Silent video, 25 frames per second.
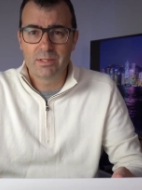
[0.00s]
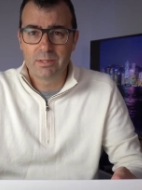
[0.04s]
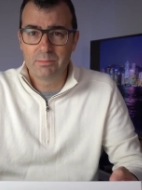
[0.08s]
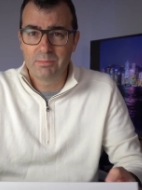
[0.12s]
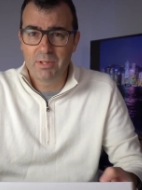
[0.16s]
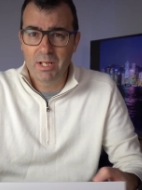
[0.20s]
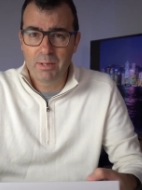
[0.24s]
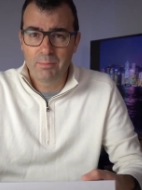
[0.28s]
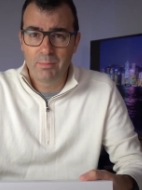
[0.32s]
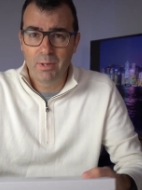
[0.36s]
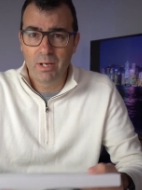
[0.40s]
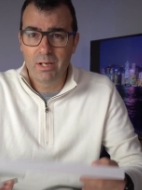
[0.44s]

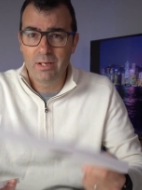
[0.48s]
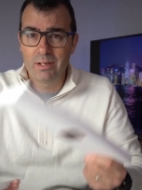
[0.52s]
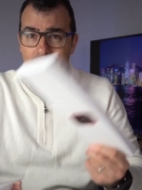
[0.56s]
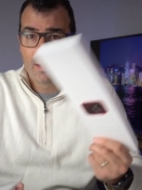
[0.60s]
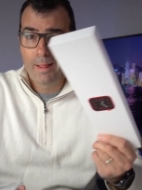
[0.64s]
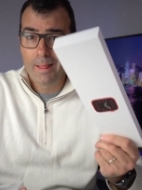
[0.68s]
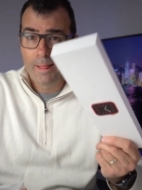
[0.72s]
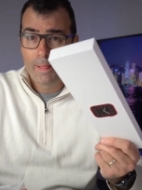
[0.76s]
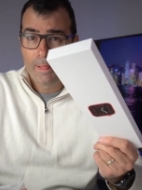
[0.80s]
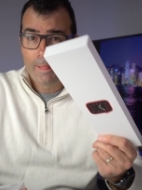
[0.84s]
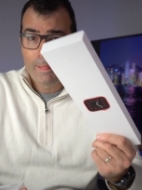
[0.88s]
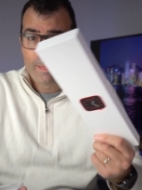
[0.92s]
September,
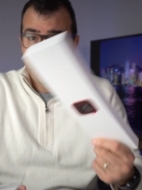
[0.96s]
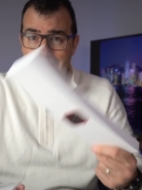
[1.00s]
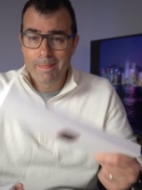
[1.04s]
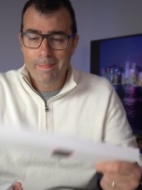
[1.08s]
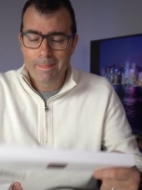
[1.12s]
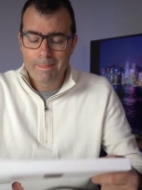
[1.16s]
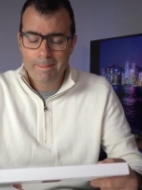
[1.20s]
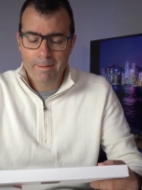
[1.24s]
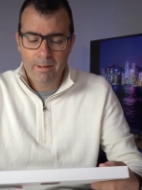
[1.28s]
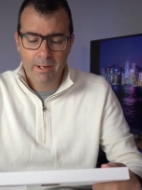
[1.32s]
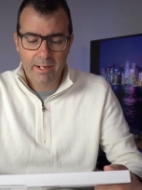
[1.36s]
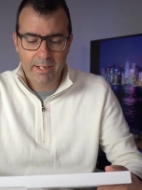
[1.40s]

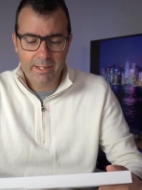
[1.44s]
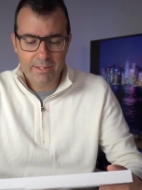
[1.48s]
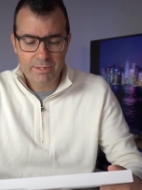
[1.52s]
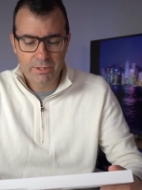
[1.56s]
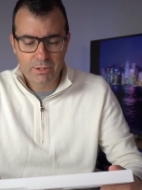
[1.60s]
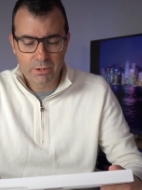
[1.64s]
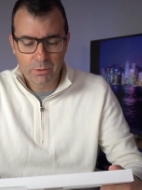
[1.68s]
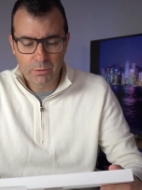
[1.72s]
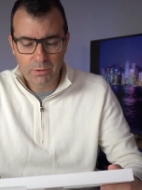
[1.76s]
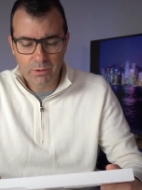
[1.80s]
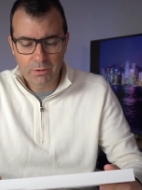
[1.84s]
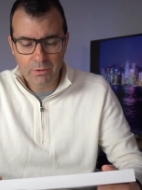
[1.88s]
I get
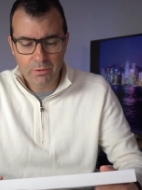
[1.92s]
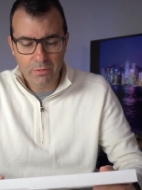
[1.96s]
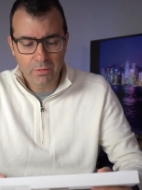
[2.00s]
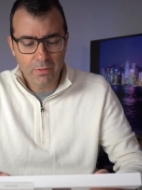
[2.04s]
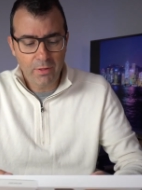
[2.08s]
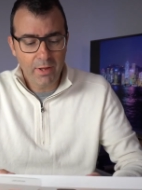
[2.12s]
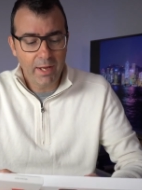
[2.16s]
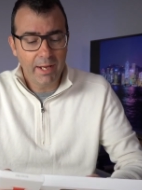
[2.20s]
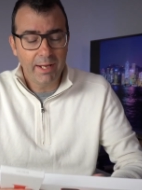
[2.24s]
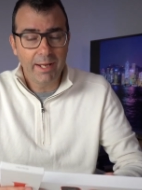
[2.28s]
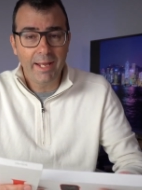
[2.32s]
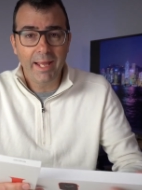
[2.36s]
to do a good
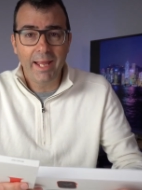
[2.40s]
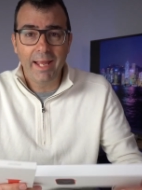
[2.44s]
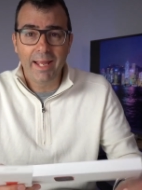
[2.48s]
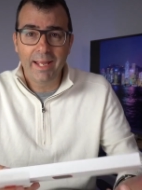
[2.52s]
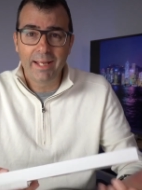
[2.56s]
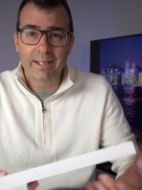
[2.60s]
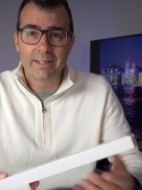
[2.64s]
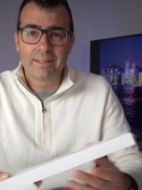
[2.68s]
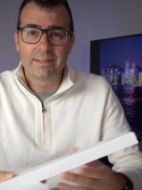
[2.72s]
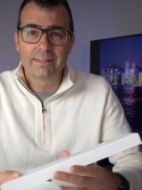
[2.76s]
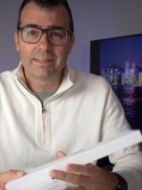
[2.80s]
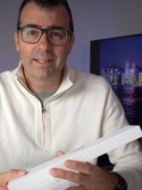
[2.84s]
thing,
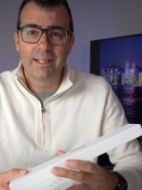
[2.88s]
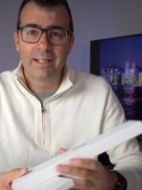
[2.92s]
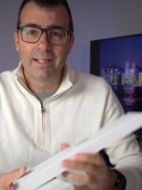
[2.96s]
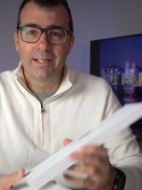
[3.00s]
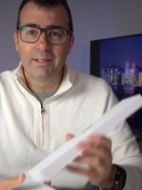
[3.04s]
and